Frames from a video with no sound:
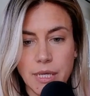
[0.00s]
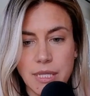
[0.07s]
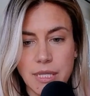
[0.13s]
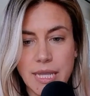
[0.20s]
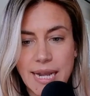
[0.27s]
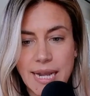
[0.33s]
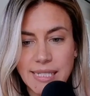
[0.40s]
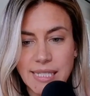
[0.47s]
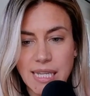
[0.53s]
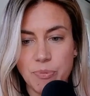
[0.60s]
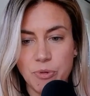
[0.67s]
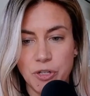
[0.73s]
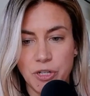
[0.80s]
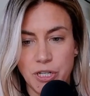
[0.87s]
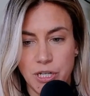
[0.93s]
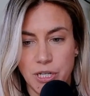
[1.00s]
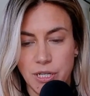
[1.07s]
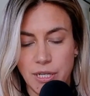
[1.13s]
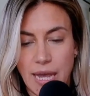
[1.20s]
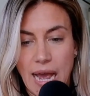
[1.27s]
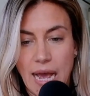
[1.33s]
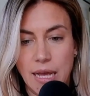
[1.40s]
The next step you're going to
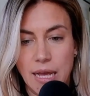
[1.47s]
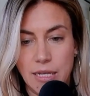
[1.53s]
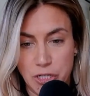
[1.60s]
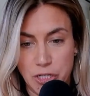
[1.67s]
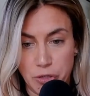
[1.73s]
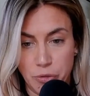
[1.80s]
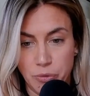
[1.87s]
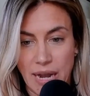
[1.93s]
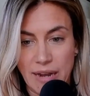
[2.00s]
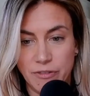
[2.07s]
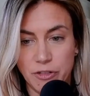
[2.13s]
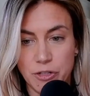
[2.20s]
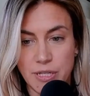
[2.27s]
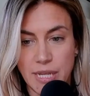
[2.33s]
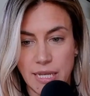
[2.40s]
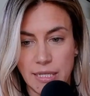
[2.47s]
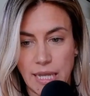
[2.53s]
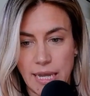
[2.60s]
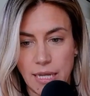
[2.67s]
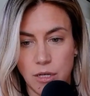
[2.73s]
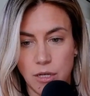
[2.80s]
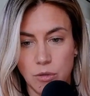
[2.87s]
do after you say,
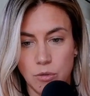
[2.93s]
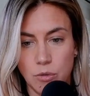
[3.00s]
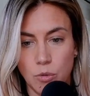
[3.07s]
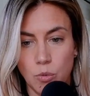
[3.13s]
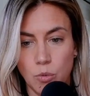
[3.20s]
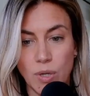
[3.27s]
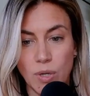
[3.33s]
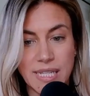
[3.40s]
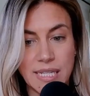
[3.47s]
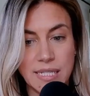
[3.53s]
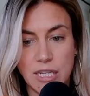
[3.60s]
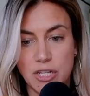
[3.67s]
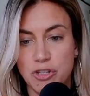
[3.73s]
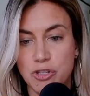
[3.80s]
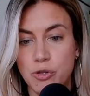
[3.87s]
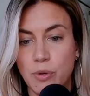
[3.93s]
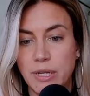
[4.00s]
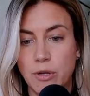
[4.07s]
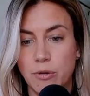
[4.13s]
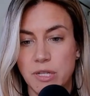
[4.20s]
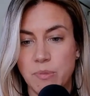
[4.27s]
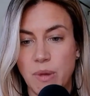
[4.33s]
like, what sensations do I
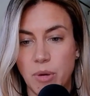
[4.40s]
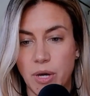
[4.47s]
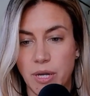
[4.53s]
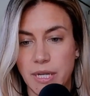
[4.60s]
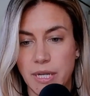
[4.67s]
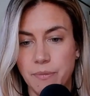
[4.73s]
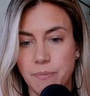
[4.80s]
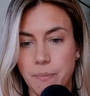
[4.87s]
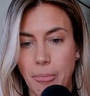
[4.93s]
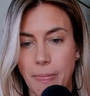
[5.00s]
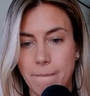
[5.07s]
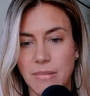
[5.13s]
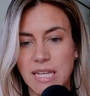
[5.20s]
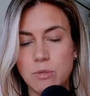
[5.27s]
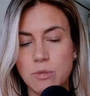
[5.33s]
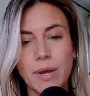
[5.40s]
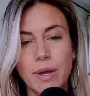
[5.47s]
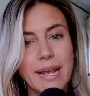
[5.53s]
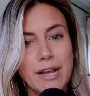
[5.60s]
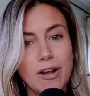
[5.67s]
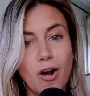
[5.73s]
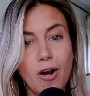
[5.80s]
notice my body, is what I
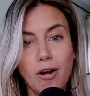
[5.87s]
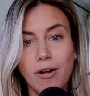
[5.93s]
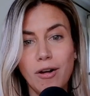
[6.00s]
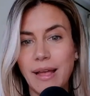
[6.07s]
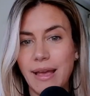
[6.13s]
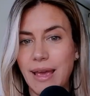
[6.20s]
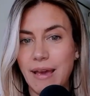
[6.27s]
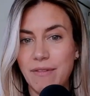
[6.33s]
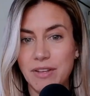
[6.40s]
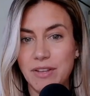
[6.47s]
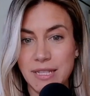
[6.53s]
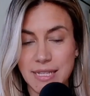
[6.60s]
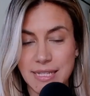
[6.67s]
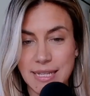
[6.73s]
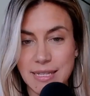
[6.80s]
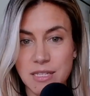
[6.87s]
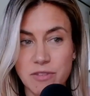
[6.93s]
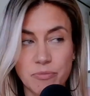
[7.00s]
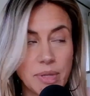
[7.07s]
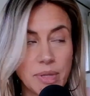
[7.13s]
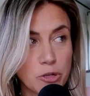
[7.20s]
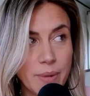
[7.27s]
have it in the Seasons of
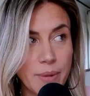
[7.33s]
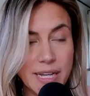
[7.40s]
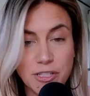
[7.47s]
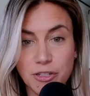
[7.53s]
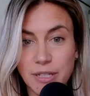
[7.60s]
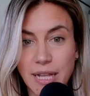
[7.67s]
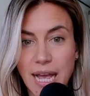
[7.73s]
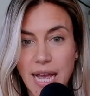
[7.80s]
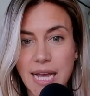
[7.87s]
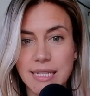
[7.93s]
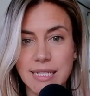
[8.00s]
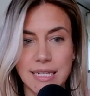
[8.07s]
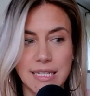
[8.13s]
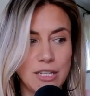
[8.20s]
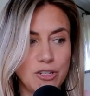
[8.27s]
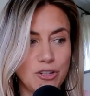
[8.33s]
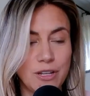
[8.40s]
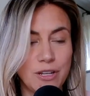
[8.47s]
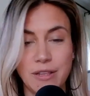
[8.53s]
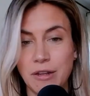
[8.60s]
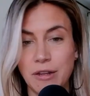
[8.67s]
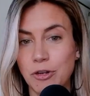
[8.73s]
Pleasure Masterclass. I teach it
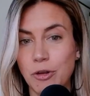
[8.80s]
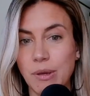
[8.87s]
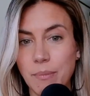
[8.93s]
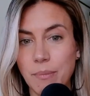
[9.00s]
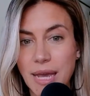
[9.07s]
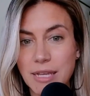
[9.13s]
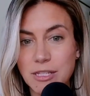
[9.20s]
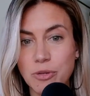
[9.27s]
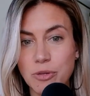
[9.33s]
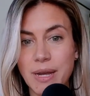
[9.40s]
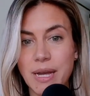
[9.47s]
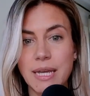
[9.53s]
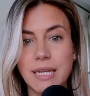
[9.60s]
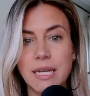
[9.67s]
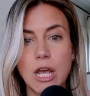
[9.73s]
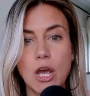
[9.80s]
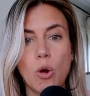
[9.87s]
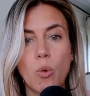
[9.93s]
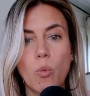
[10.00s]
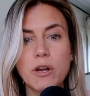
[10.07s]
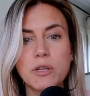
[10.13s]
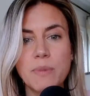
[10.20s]
in the Inner Knowing Mastermind.
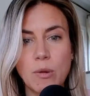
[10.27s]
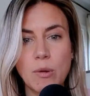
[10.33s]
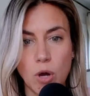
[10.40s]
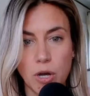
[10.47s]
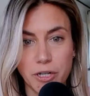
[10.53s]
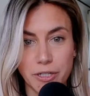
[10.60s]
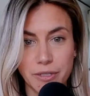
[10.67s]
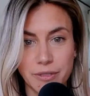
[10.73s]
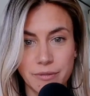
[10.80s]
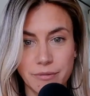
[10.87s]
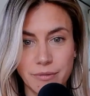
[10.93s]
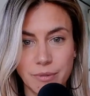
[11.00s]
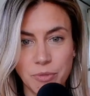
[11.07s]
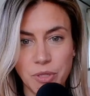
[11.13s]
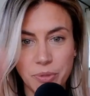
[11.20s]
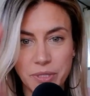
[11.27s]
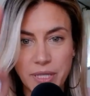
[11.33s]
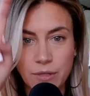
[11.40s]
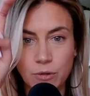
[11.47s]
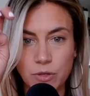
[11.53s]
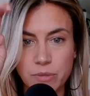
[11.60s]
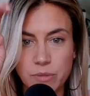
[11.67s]
Where's my water? I'm going to put that in
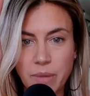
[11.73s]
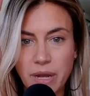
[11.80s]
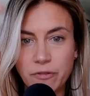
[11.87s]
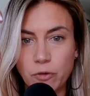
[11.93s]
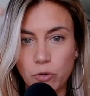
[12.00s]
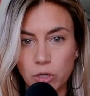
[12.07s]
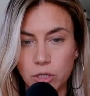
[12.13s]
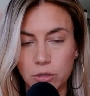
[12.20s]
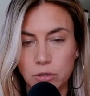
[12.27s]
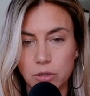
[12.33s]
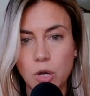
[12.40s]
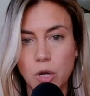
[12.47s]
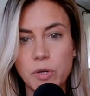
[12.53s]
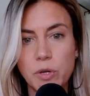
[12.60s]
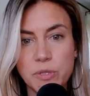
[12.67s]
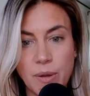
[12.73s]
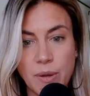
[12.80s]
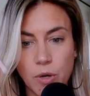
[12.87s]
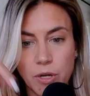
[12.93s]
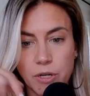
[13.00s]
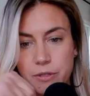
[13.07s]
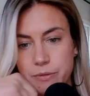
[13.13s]
quotes. Metaphorical. Where's my
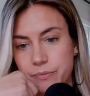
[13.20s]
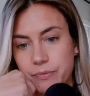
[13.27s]
water?